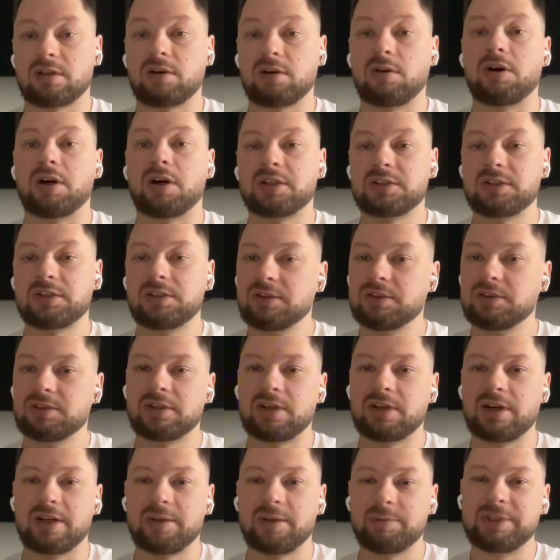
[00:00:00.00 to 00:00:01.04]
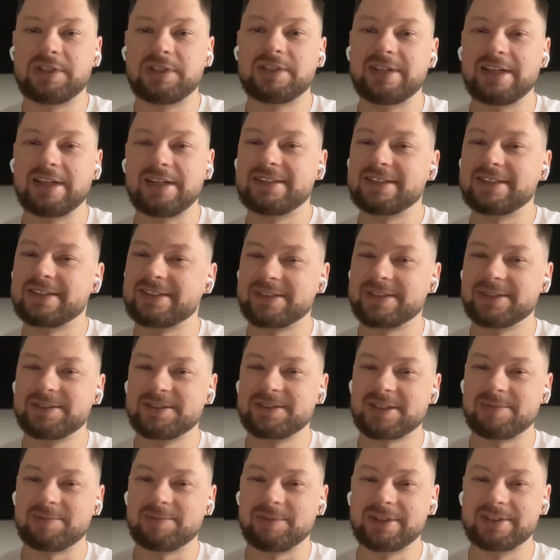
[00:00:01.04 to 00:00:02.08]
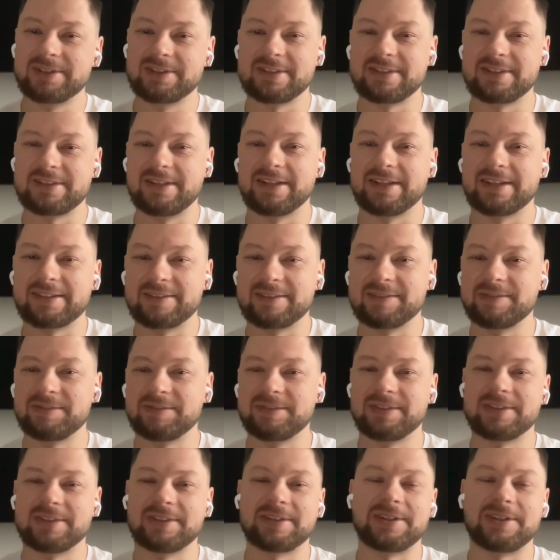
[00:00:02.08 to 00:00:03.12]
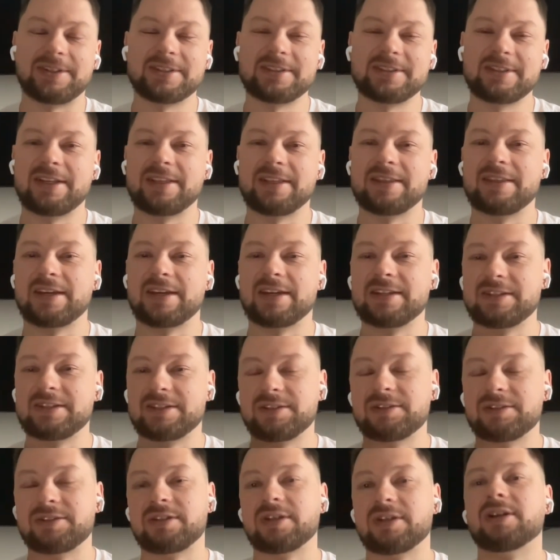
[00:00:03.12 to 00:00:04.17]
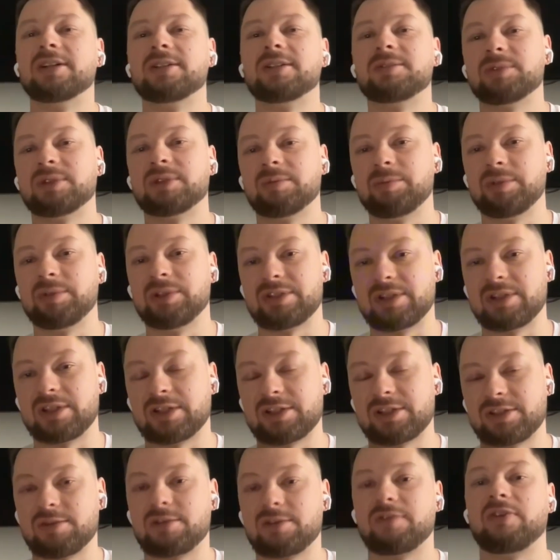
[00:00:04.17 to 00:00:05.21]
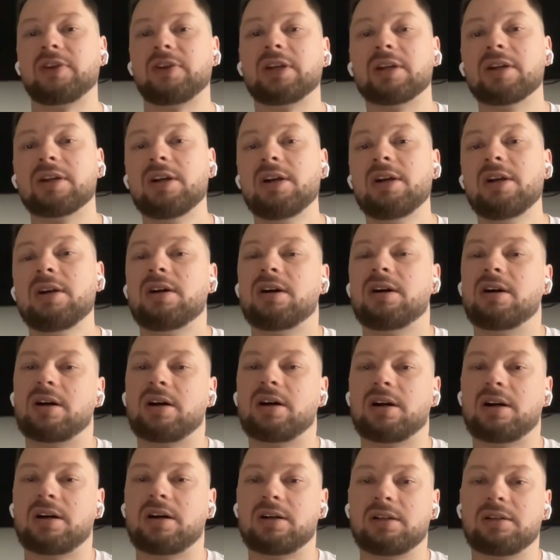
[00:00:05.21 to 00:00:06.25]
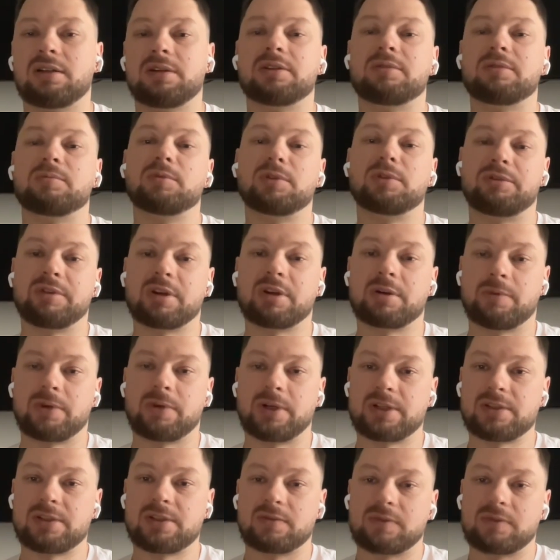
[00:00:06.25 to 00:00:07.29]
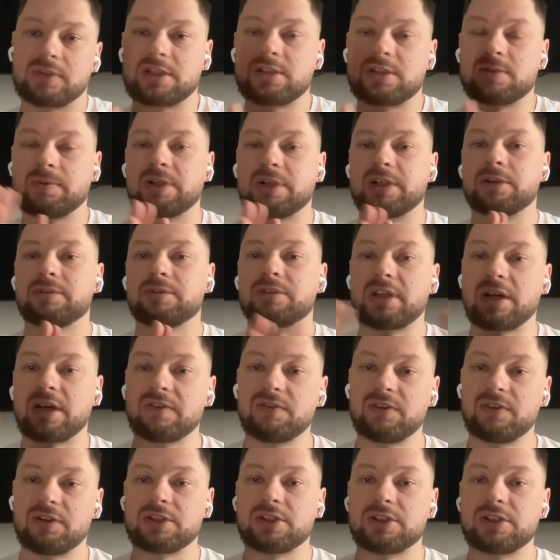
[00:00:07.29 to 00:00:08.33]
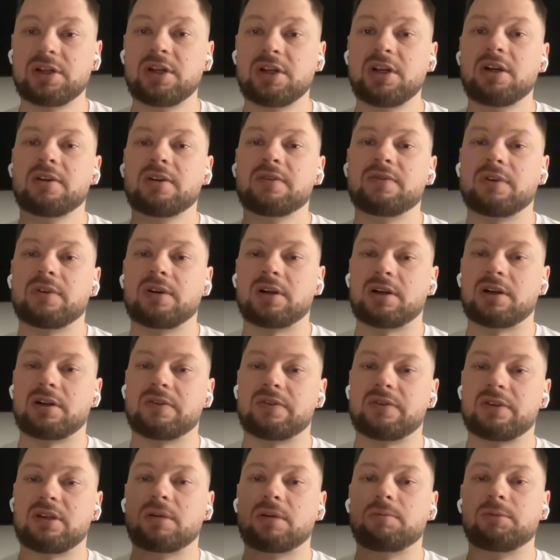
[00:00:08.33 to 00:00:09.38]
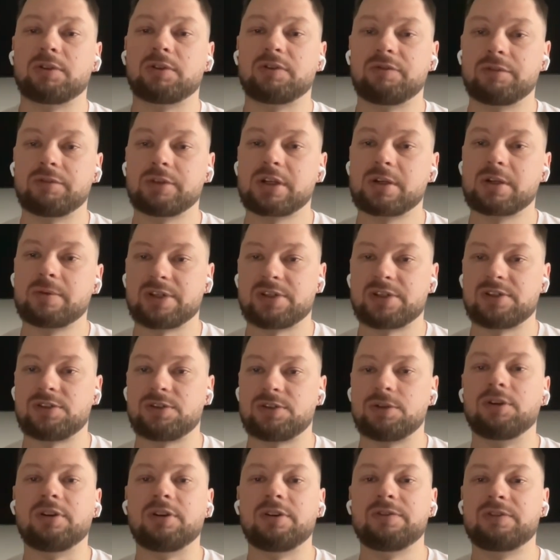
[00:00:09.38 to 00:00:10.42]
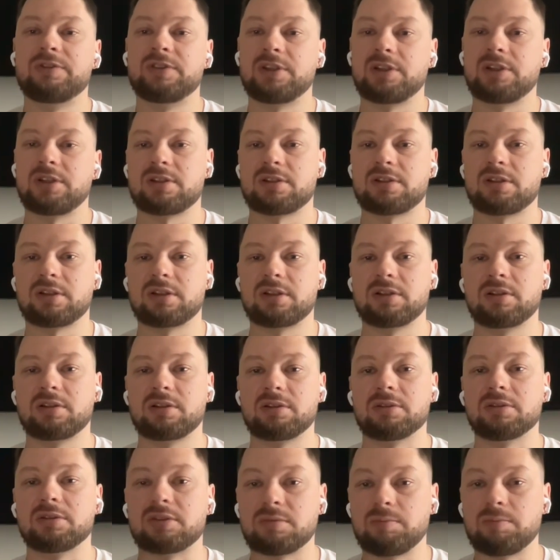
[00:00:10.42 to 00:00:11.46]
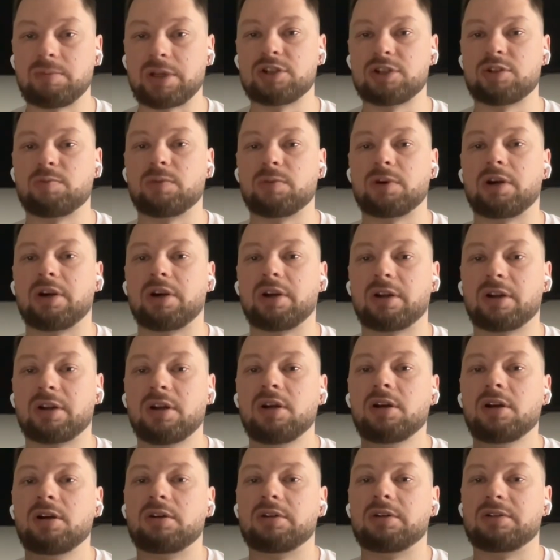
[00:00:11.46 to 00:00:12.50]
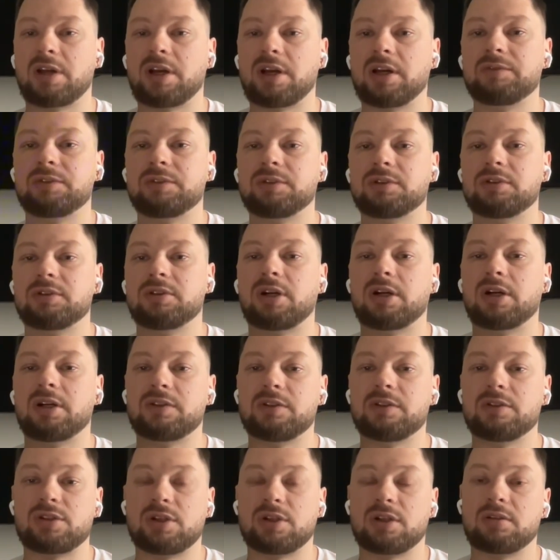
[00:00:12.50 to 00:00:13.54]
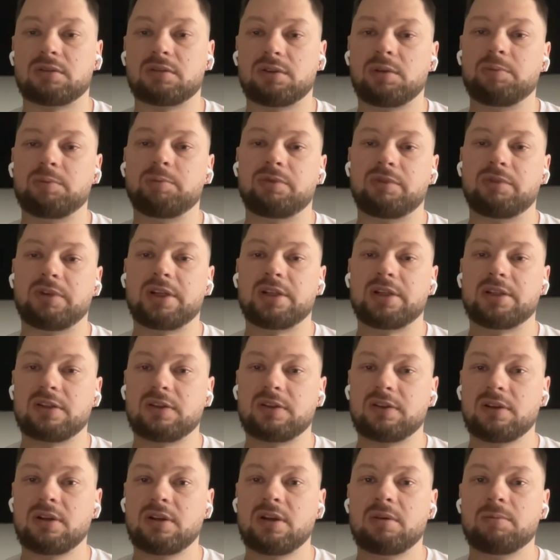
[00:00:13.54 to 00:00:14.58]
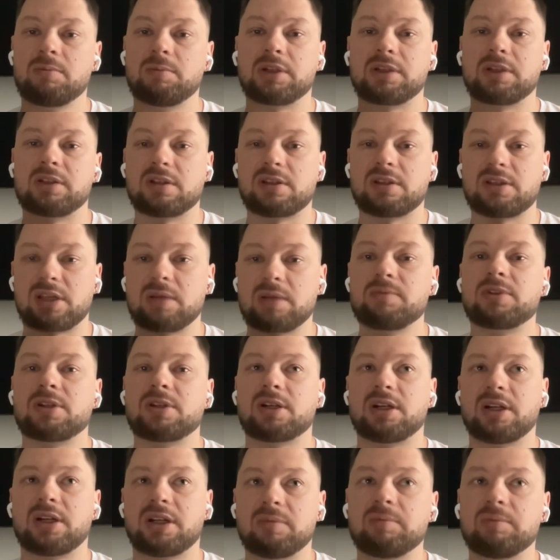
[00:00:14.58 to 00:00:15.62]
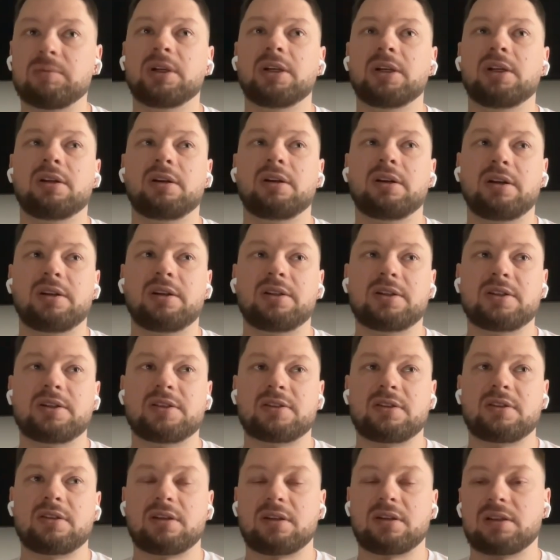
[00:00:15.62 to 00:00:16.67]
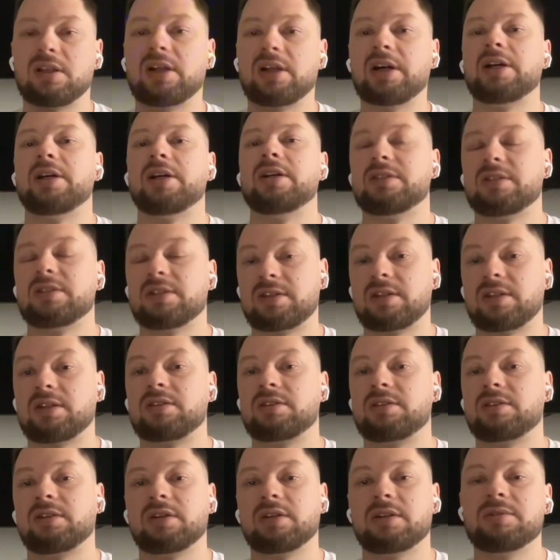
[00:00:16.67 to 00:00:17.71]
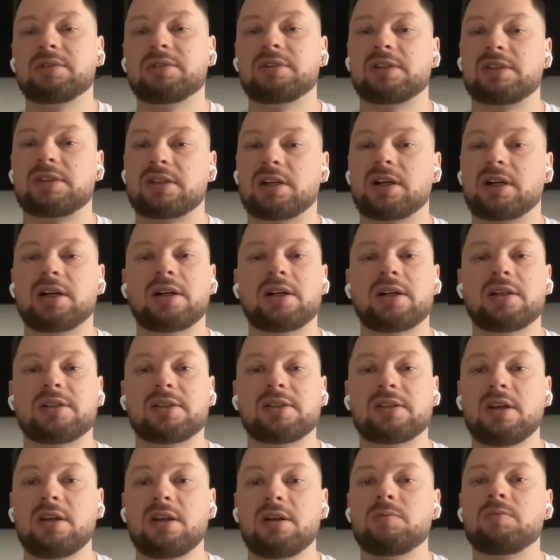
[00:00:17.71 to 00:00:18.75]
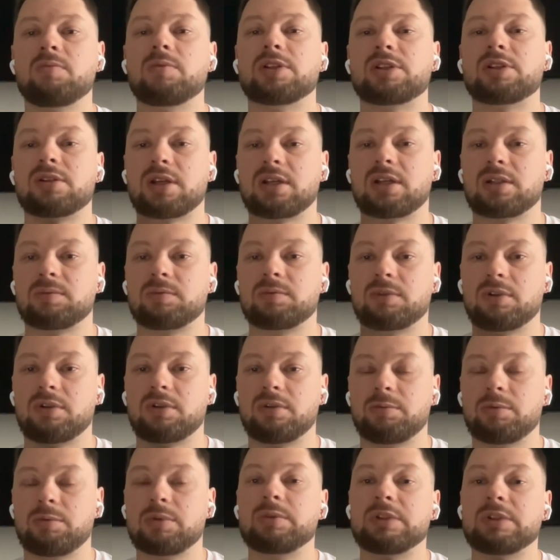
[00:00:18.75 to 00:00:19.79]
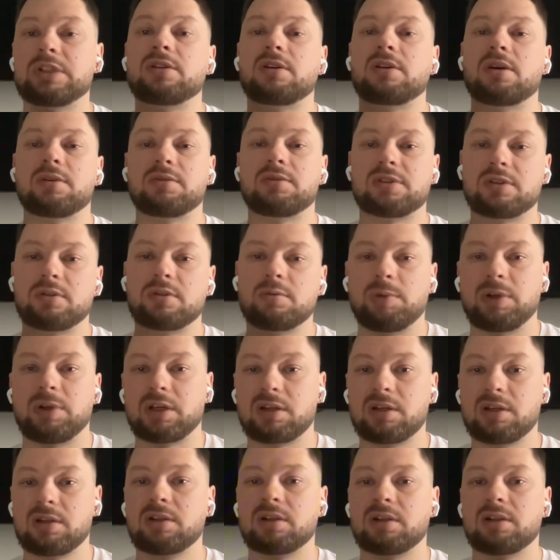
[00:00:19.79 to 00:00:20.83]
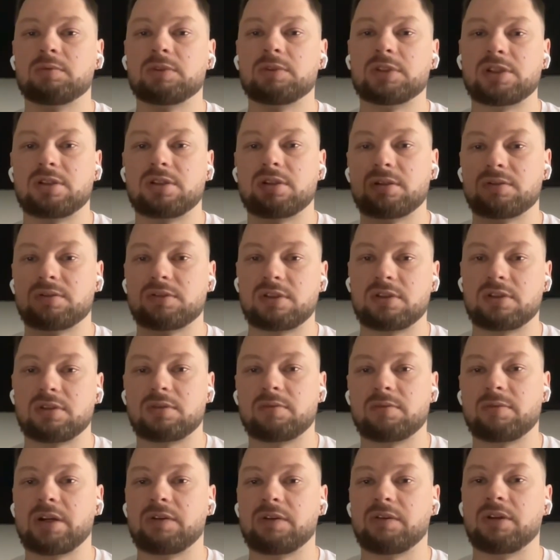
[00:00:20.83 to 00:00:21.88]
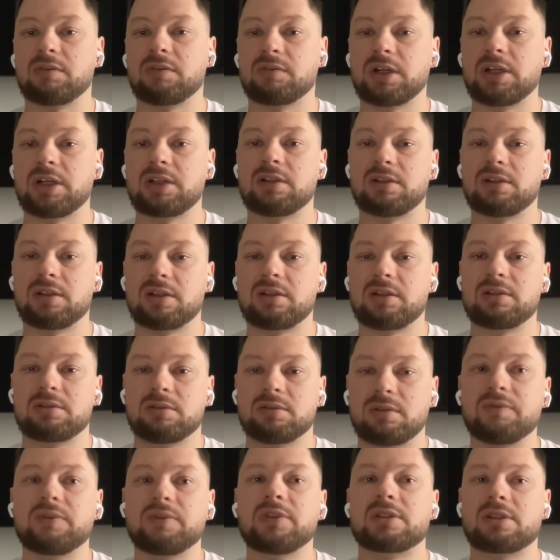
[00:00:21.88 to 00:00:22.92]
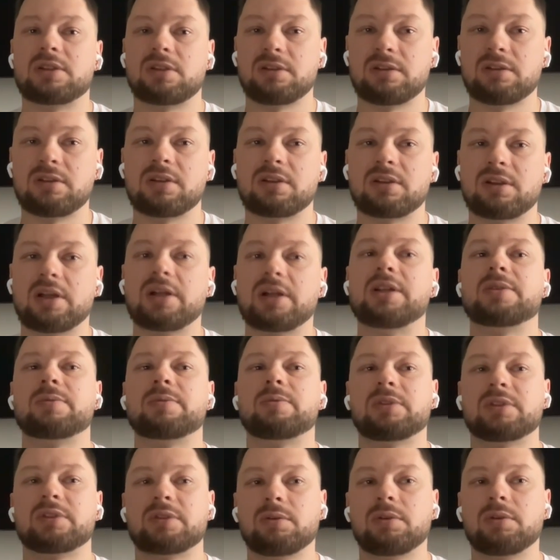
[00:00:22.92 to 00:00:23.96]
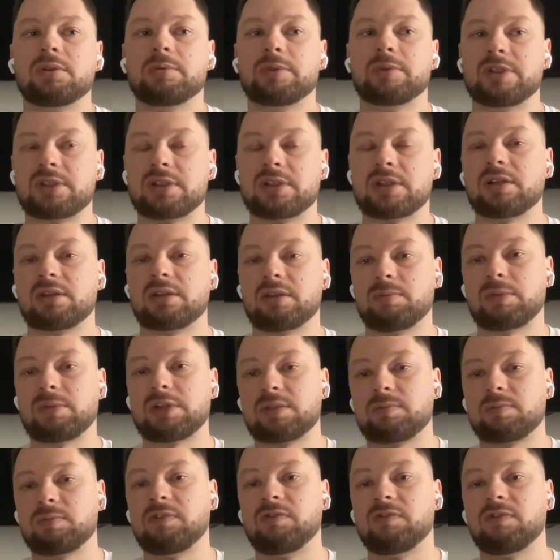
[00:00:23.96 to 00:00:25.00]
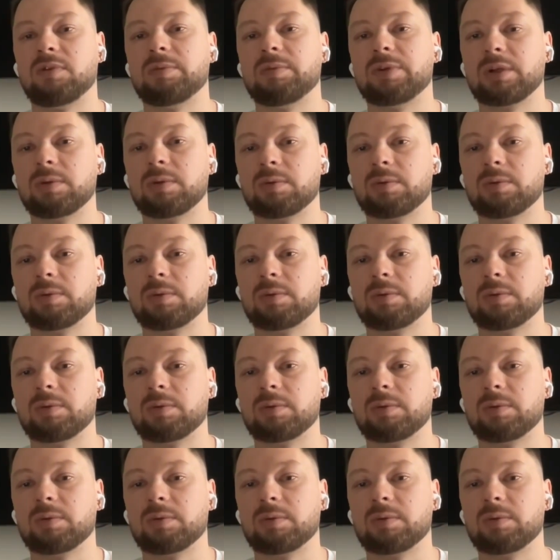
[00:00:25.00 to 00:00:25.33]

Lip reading: hot hyped data, so to speak, that like hot, and then your node will be like serving a lot more requests. So that's why on average, the number of requests served is like a good benchmark on how your node in general operates. But at the same time, it is the client essentially who decides which network, which nodes to pick and which nodes to query, right? And obviously the clients will always take the best performing